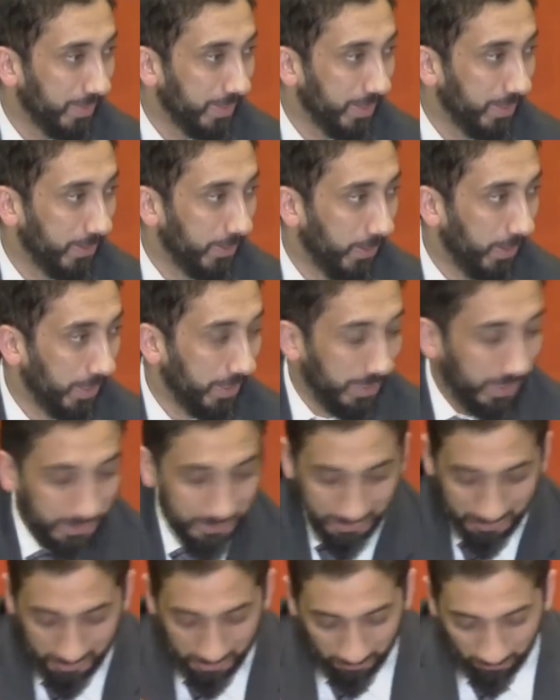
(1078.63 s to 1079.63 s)
You know,
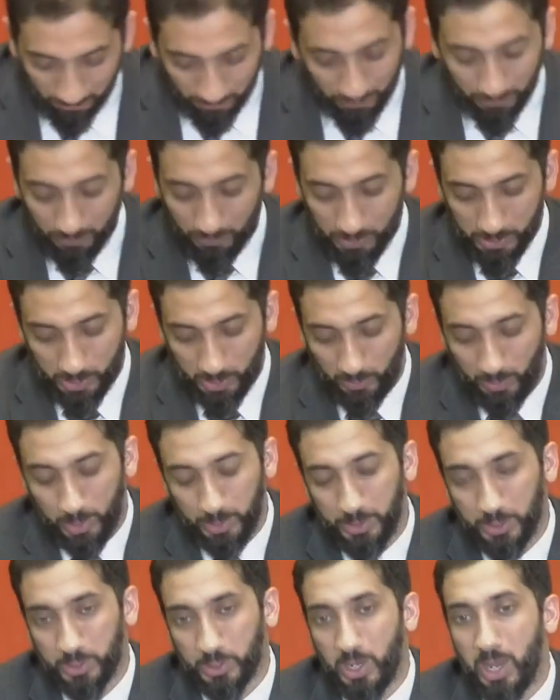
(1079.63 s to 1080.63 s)
Allah, first of
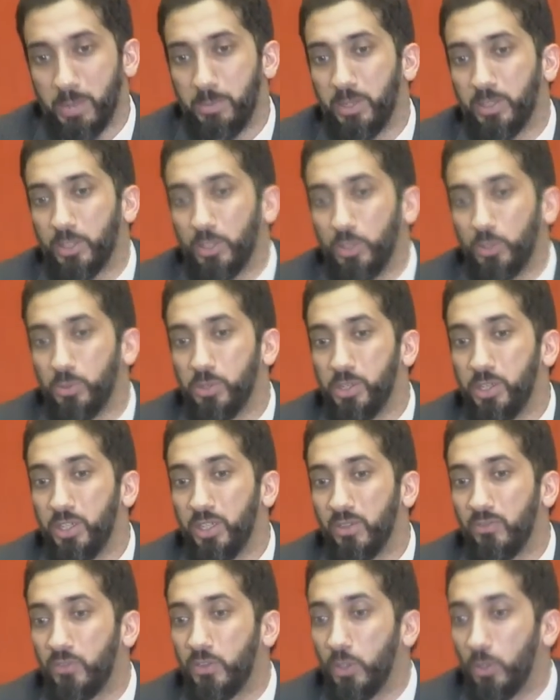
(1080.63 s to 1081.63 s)
all, describing the
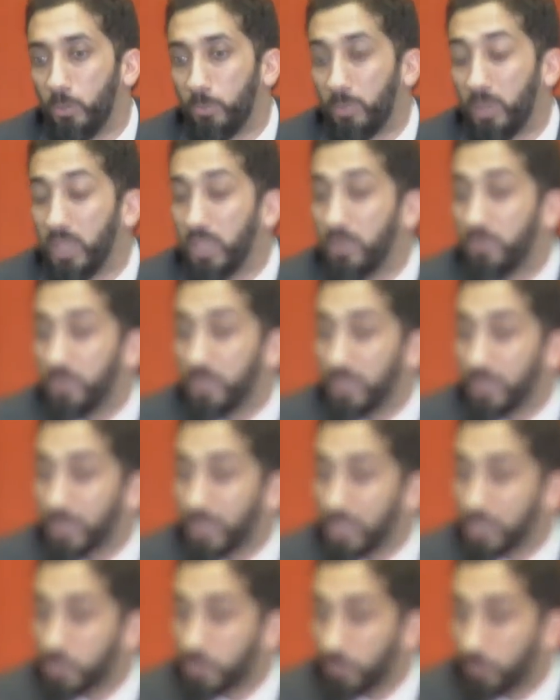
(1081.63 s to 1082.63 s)
unity of the ummah, even in
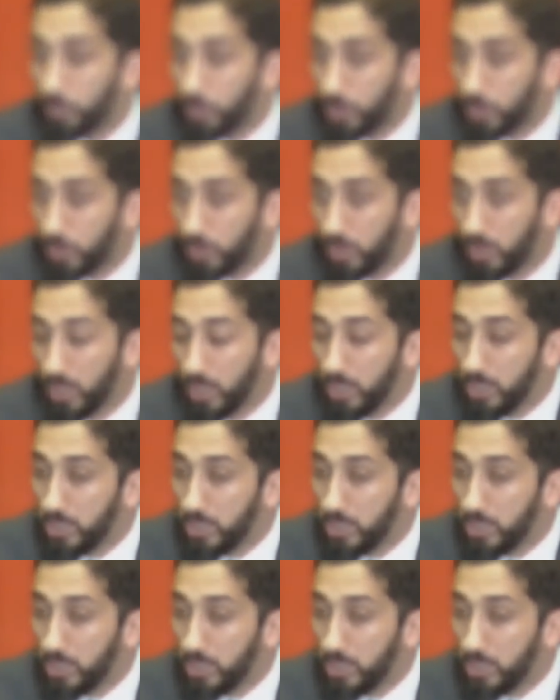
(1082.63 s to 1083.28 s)
case of murder.